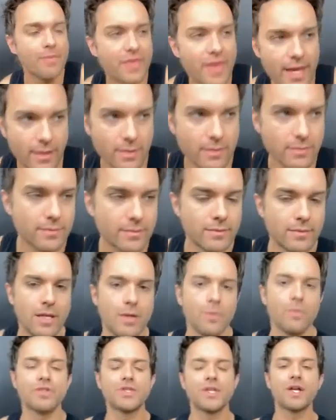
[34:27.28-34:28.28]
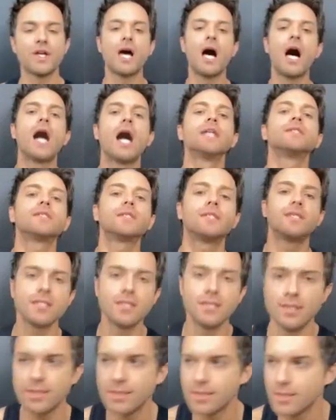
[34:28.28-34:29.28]
thing. It was a
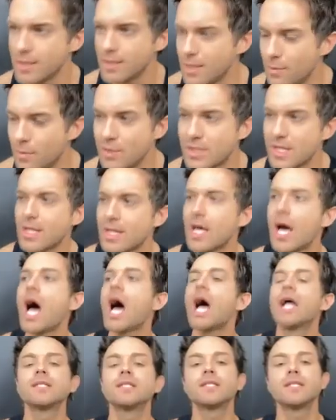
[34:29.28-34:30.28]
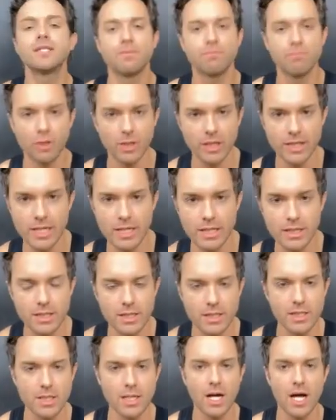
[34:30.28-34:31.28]
constant
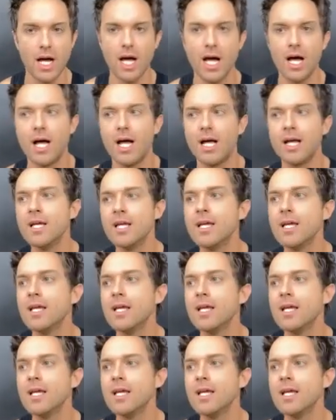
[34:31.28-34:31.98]
bullying. And